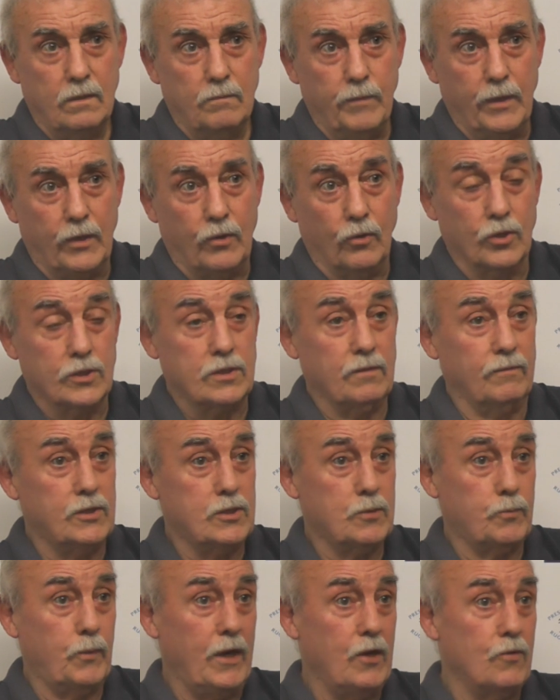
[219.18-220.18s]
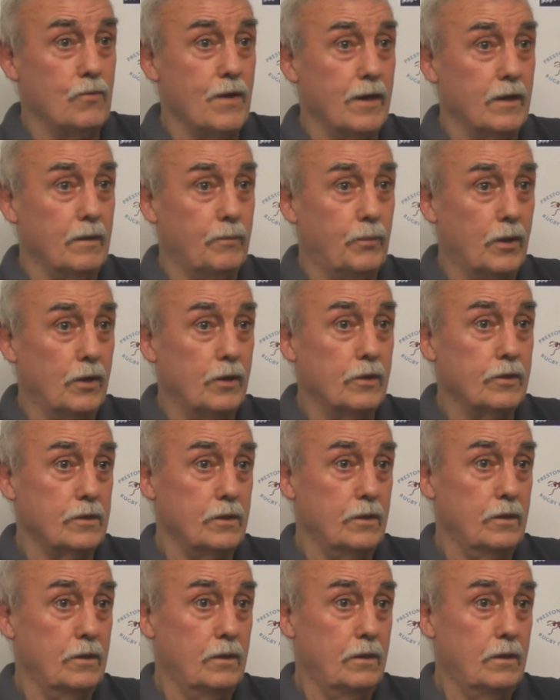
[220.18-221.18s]
Because of his speed around the park
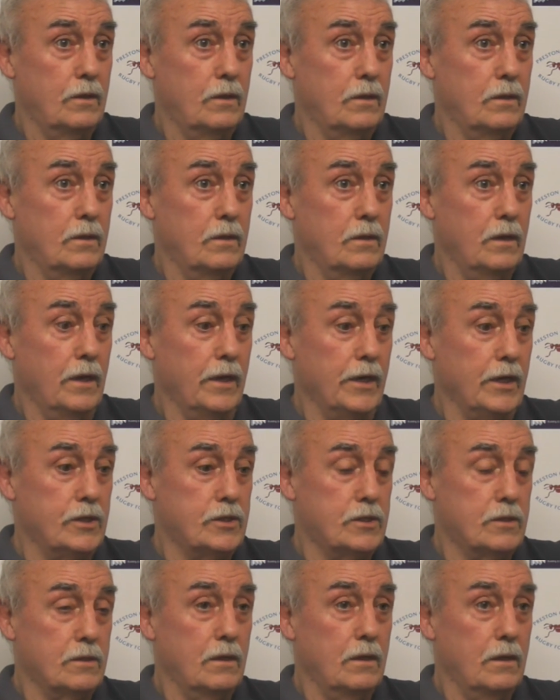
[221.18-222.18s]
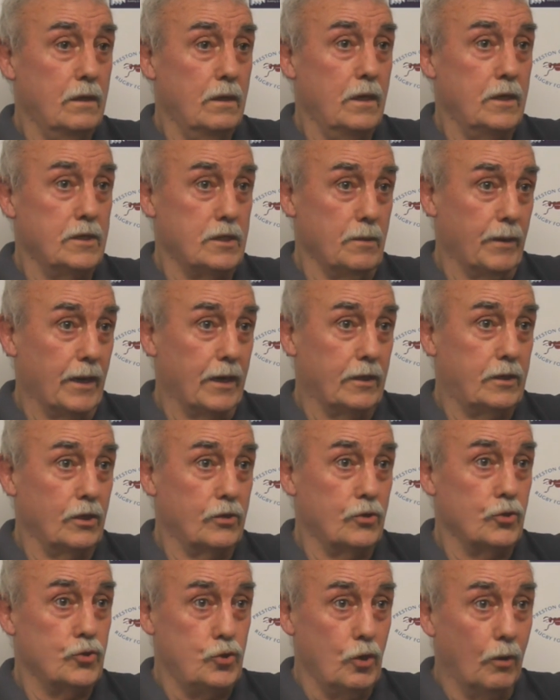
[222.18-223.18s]
and his
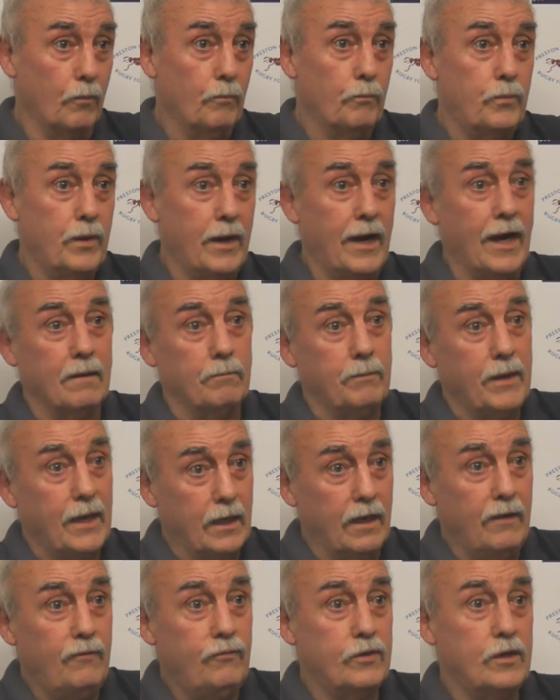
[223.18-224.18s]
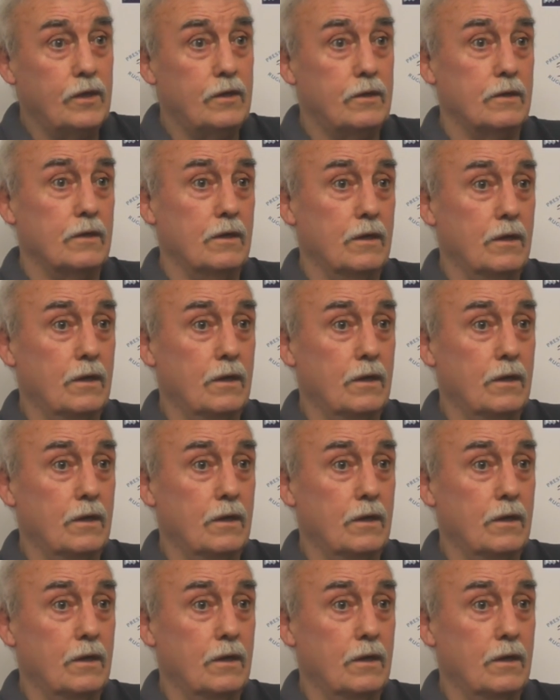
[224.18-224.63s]
ability to jump and be lifted.